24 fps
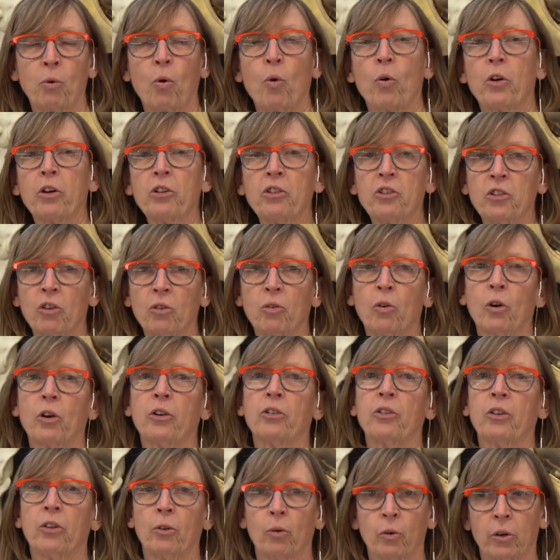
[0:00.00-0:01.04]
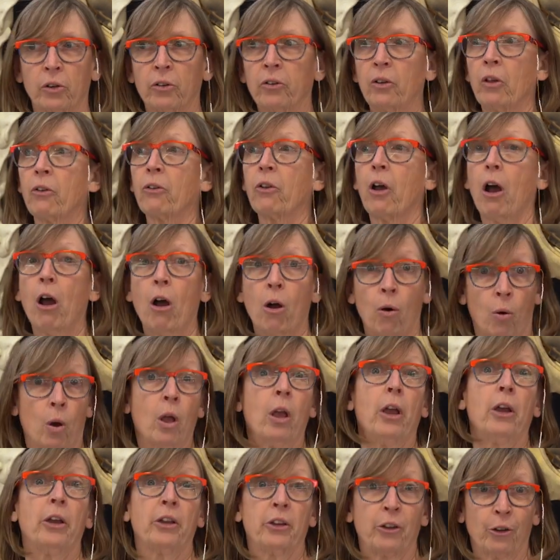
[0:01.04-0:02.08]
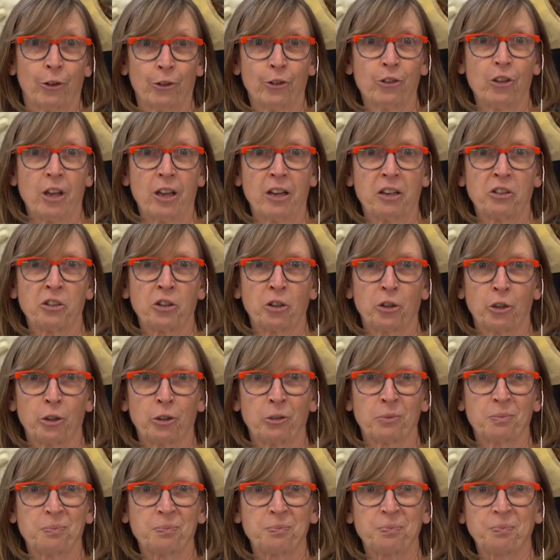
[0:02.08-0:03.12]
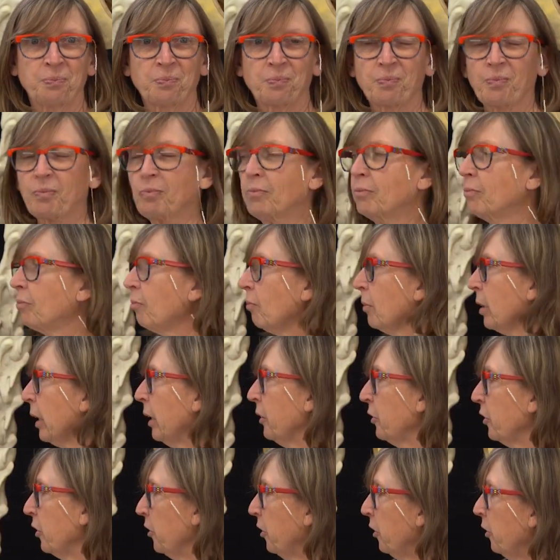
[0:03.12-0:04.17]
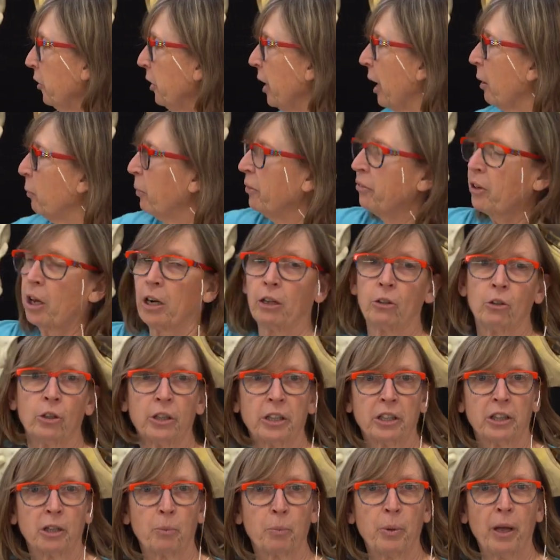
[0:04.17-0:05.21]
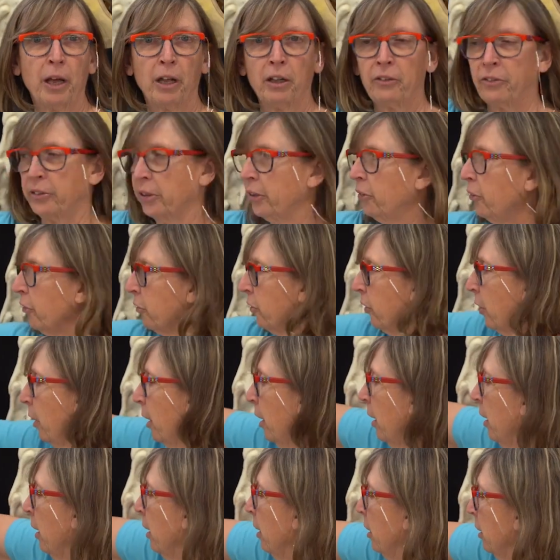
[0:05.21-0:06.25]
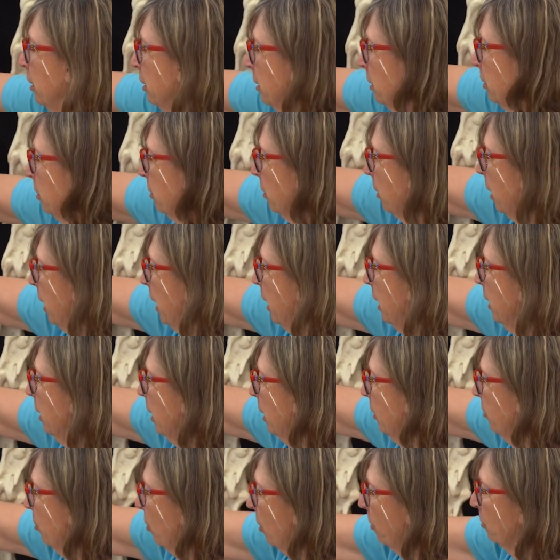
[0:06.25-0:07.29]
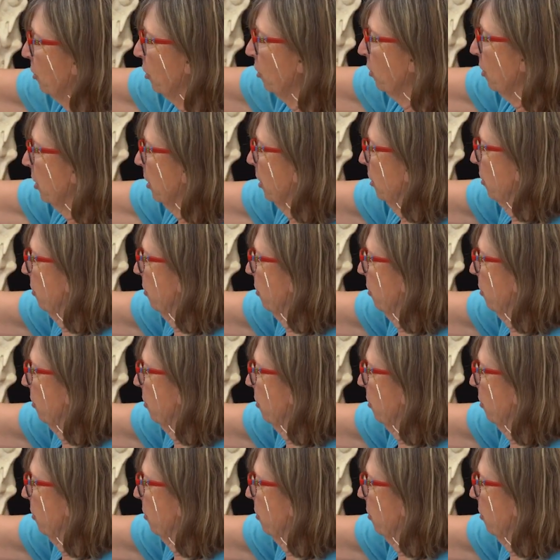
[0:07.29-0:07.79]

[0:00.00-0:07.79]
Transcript: horse to horse and the horse says, oh, you're saying turn. And to do that, we've got to look at the pelvis. Okay, and so I'm just going to